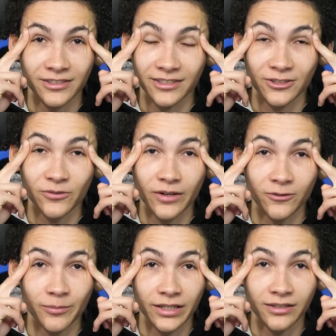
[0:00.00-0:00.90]
decision you've
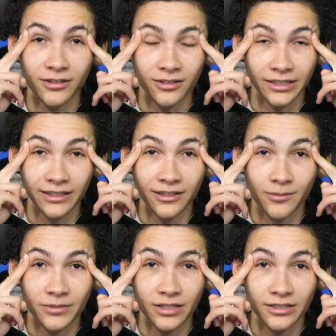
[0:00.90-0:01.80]
ever made leading
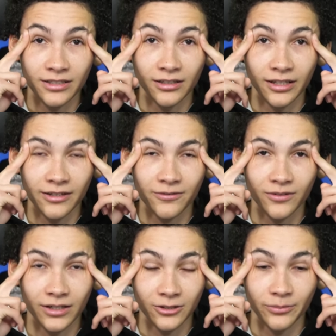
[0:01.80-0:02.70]
up to this in life.
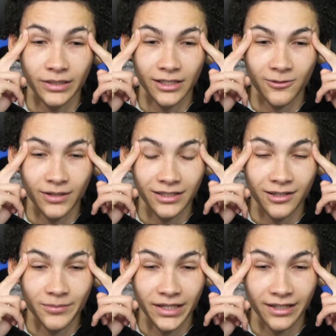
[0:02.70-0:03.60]
And you'll be like, why
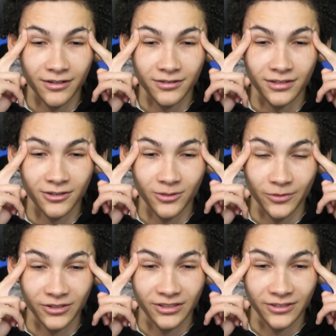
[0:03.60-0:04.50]
did I buy a house in a
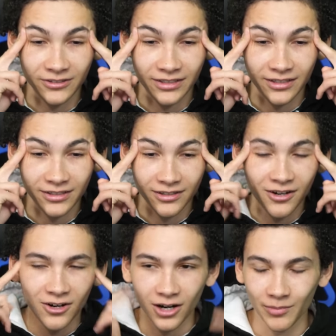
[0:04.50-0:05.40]
homeowners association?
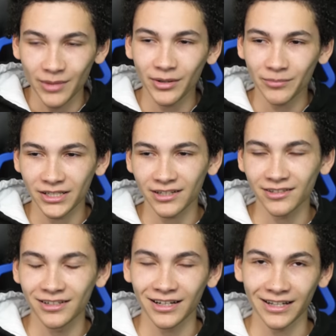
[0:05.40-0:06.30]
Or maybe I'm
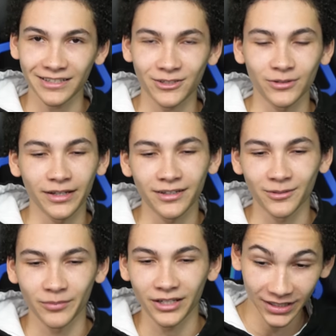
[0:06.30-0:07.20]
projecting and I just don't like
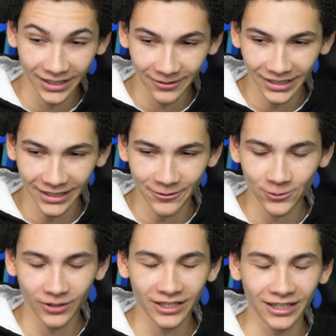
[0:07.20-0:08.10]
But anyway, it
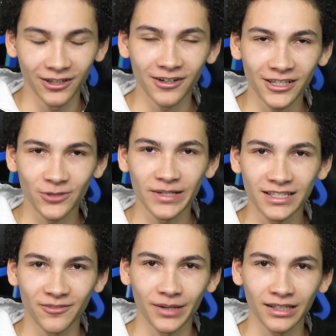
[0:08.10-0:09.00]
was one of the longest
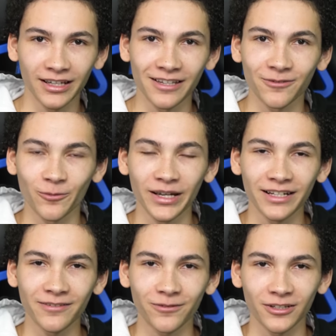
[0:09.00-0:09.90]
weeks of my life
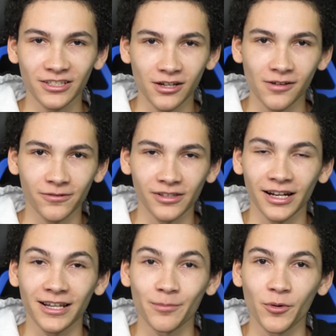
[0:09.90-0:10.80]
waiting for this offer
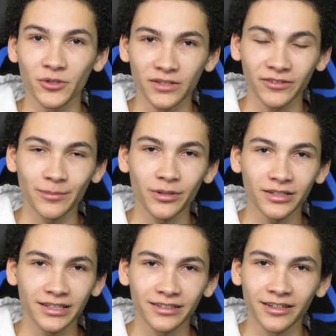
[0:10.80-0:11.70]
that I impulsively
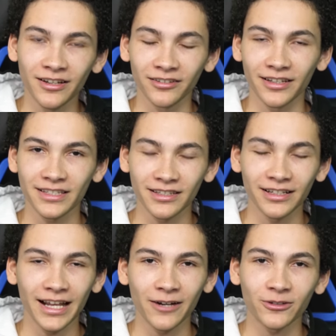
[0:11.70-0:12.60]
put in less
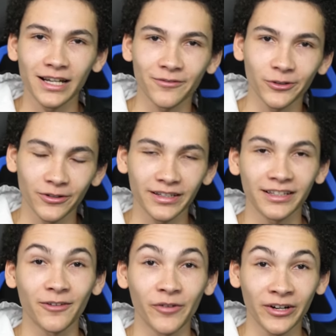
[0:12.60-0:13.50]
than an hour after
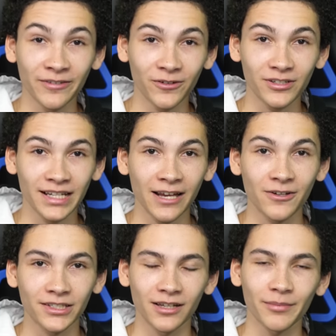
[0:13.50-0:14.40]
looking at the very first
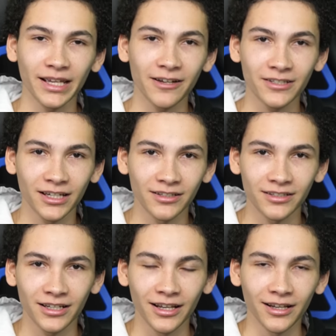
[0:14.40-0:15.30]
house on my house
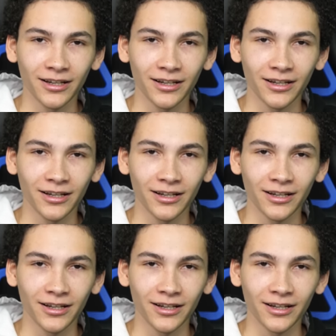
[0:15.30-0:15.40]
hunt.